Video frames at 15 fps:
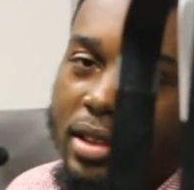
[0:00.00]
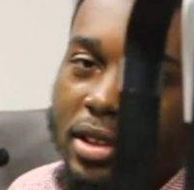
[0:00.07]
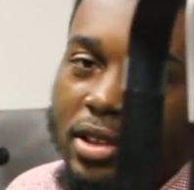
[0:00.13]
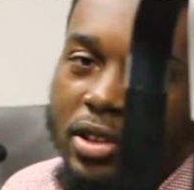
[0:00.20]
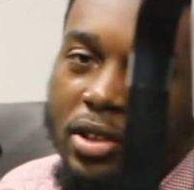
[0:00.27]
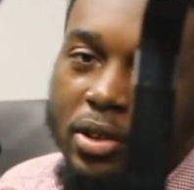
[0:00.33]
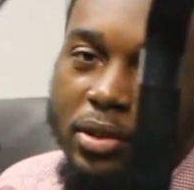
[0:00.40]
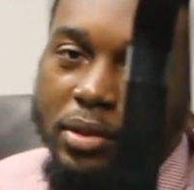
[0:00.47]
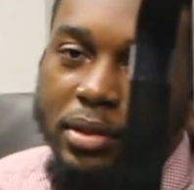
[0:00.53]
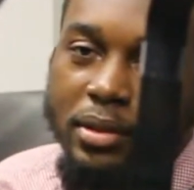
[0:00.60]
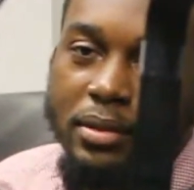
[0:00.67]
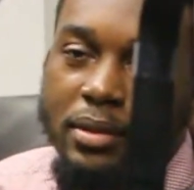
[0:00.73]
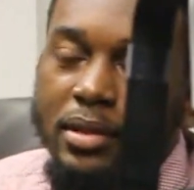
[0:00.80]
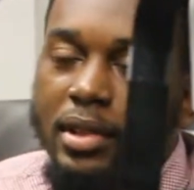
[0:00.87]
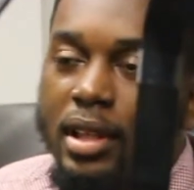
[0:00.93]
You know,
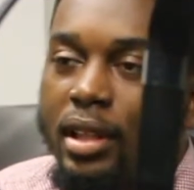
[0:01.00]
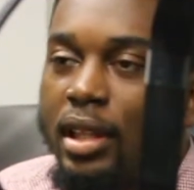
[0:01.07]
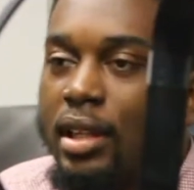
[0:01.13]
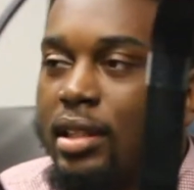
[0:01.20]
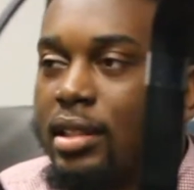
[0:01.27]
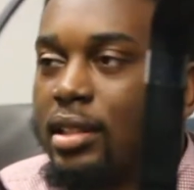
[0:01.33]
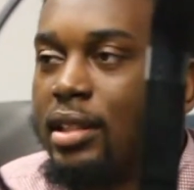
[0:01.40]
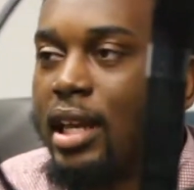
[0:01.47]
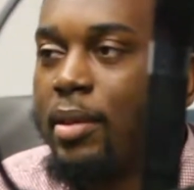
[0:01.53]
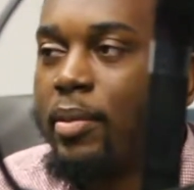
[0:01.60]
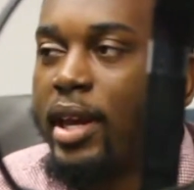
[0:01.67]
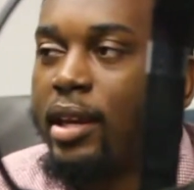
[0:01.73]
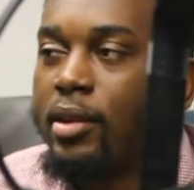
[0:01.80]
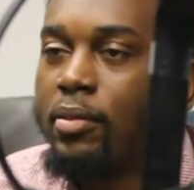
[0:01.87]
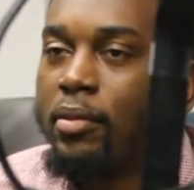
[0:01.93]
the thing is, they
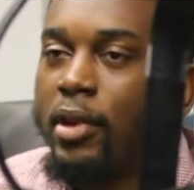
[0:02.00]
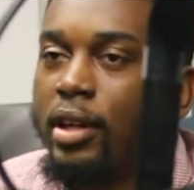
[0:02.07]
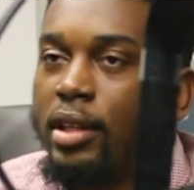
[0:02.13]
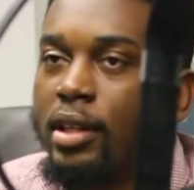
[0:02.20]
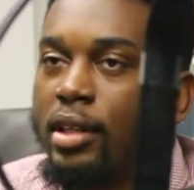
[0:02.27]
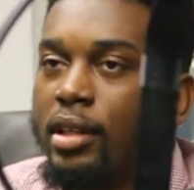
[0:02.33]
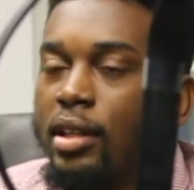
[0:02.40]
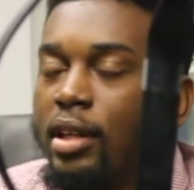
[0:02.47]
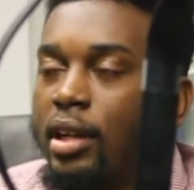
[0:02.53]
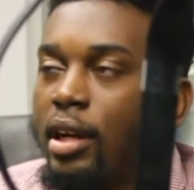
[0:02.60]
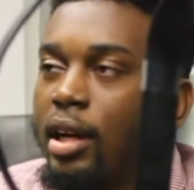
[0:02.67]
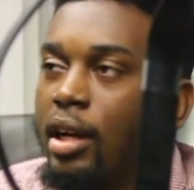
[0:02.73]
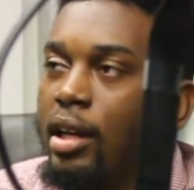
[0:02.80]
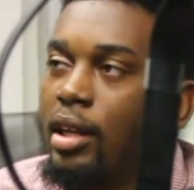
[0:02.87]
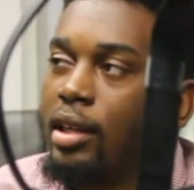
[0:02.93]
make money
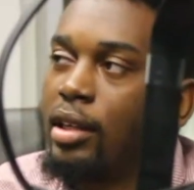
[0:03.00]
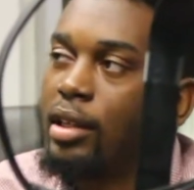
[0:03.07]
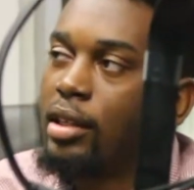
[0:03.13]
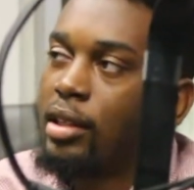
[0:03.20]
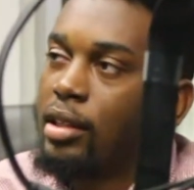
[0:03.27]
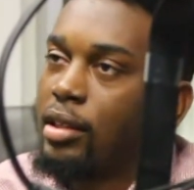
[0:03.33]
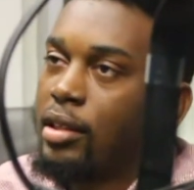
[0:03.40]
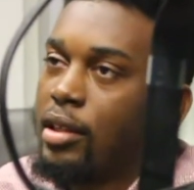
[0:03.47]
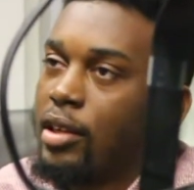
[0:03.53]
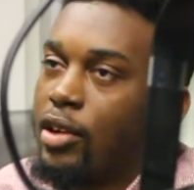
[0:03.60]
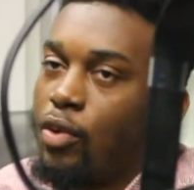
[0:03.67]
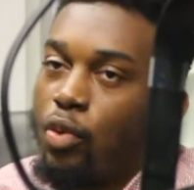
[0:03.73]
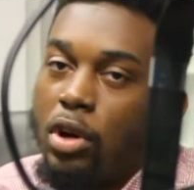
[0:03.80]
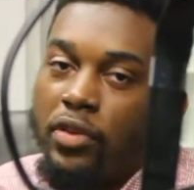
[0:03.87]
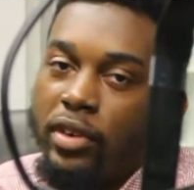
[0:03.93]
in
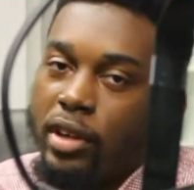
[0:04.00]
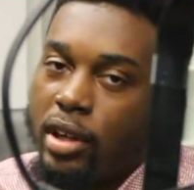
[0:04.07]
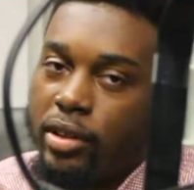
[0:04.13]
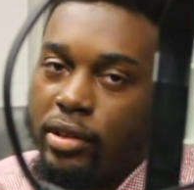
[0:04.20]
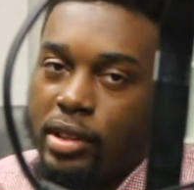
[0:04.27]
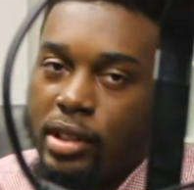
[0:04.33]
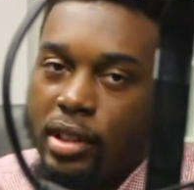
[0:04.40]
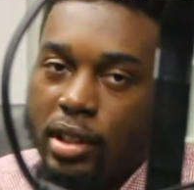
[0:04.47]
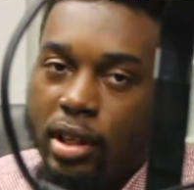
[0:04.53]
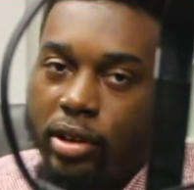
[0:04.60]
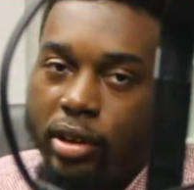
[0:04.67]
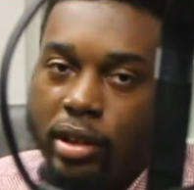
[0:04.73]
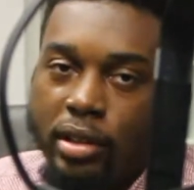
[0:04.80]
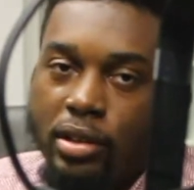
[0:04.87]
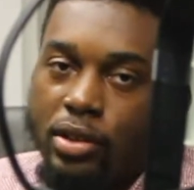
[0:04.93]
whatever currency
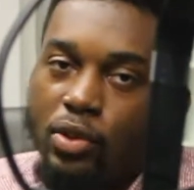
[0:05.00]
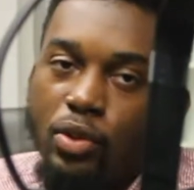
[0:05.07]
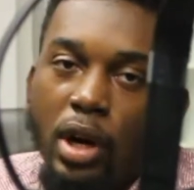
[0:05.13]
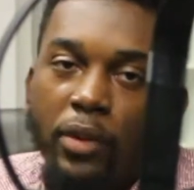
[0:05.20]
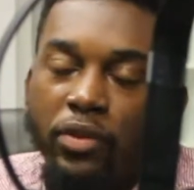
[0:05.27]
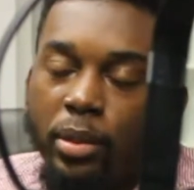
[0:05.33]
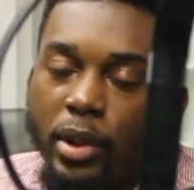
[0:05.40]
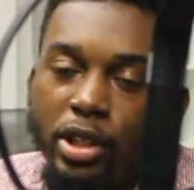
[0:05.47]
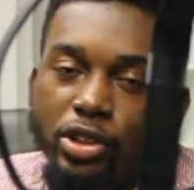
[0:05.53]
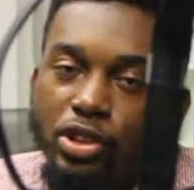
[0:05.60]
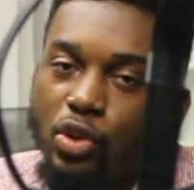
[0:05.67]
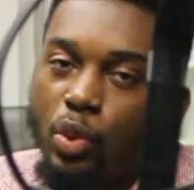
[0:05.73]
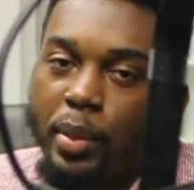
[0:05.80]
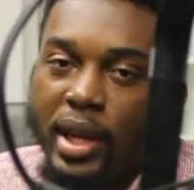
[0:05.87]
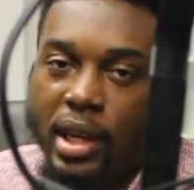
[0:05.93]
they're in. I'm from Nigeria,
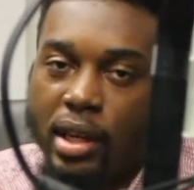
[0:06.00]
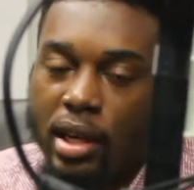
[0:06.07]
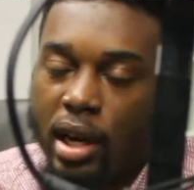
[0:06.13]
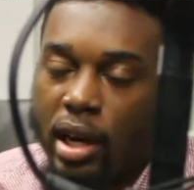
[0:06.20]
so we make in